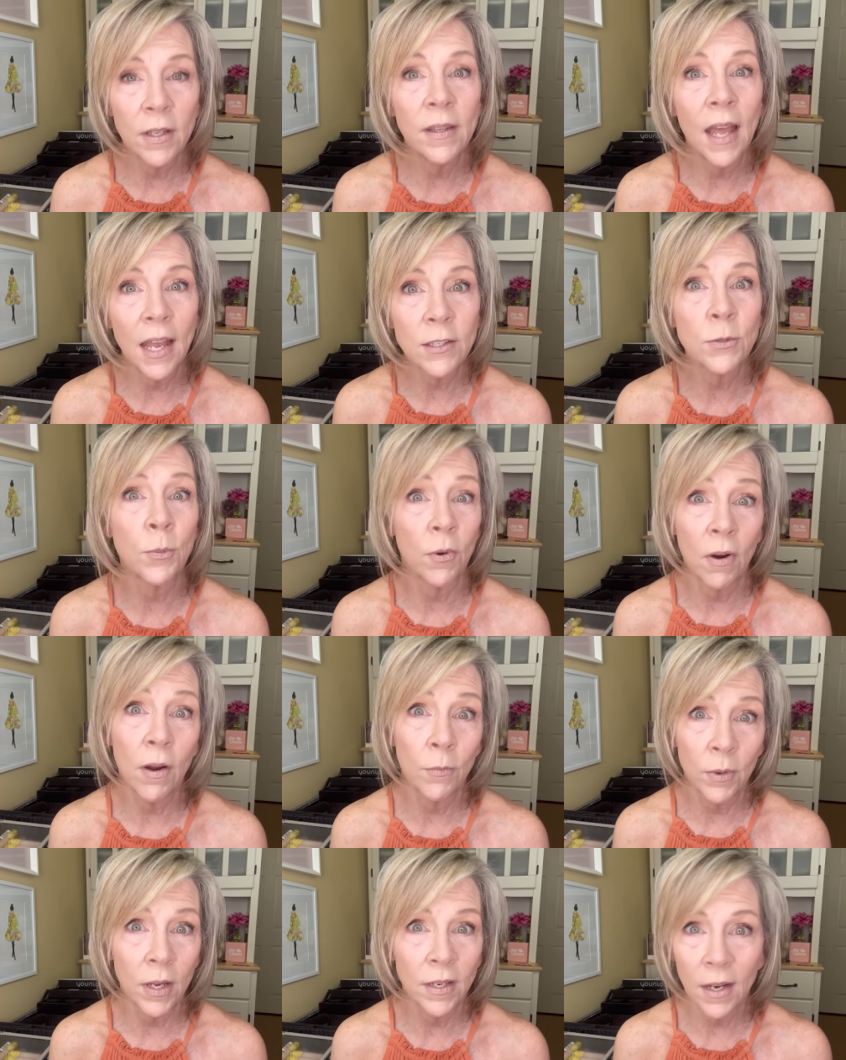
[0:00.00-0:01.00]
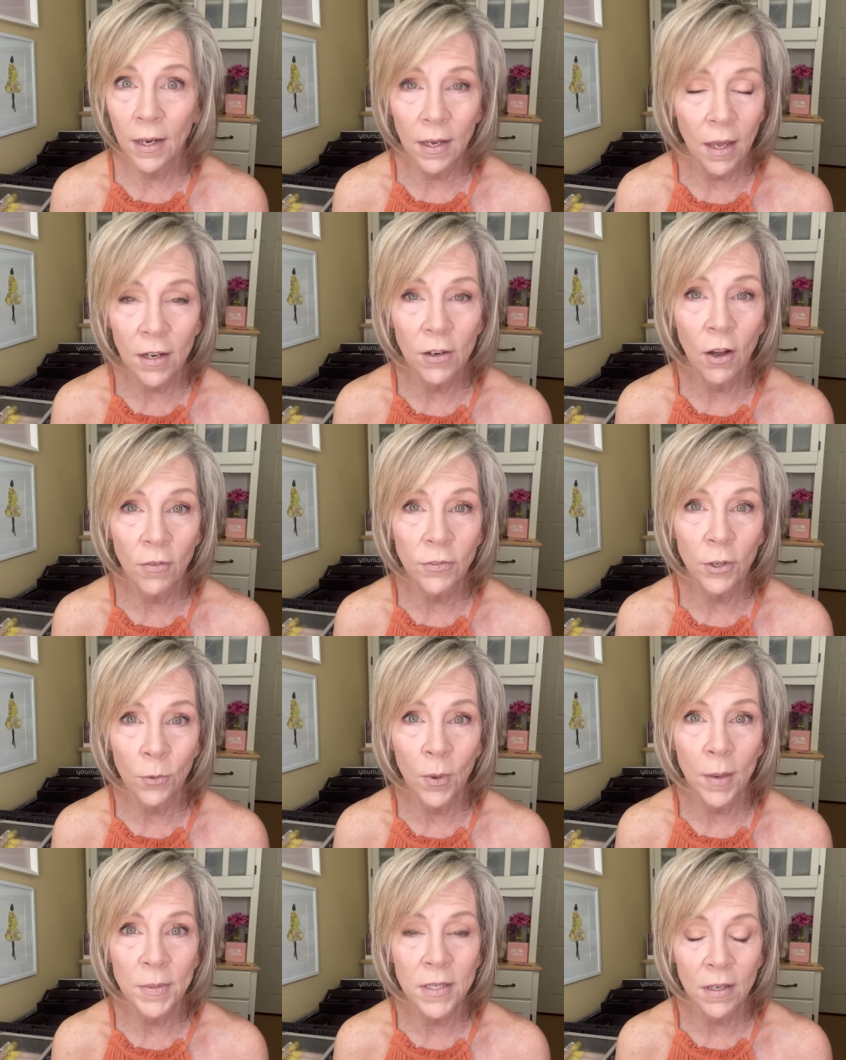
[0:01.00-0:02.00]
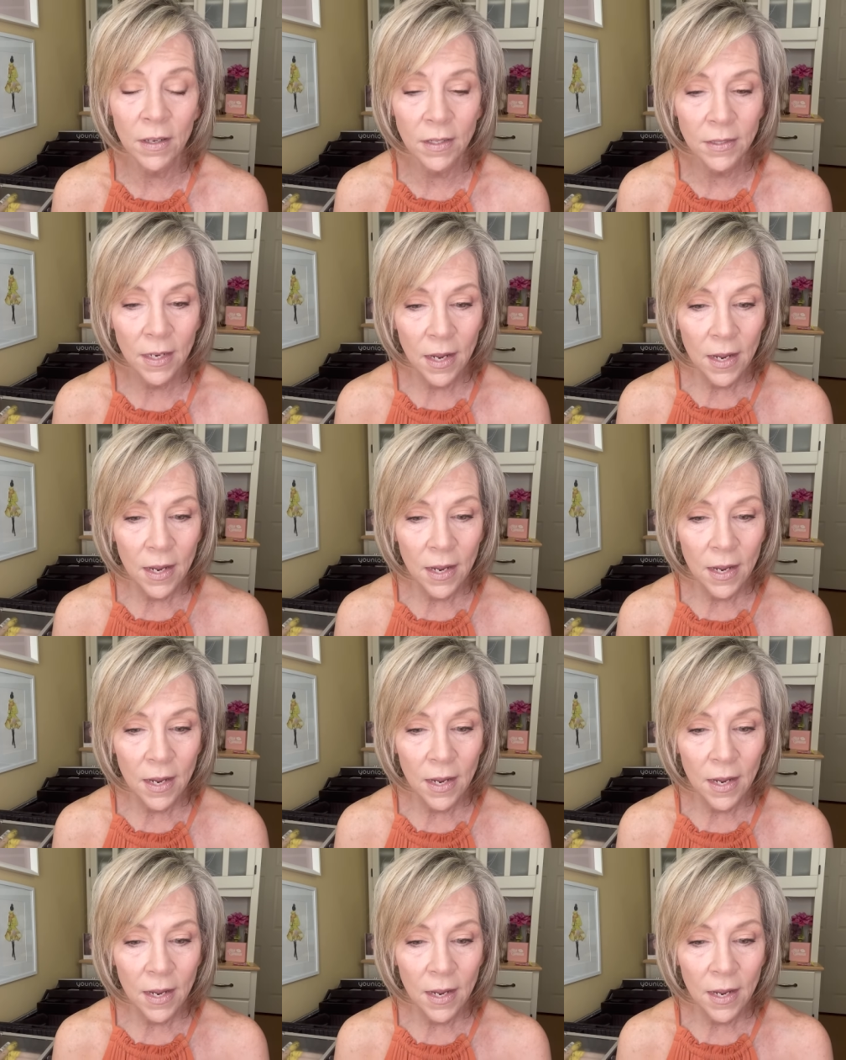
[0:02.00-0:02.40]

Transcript: And that's where I went. I got it off their website.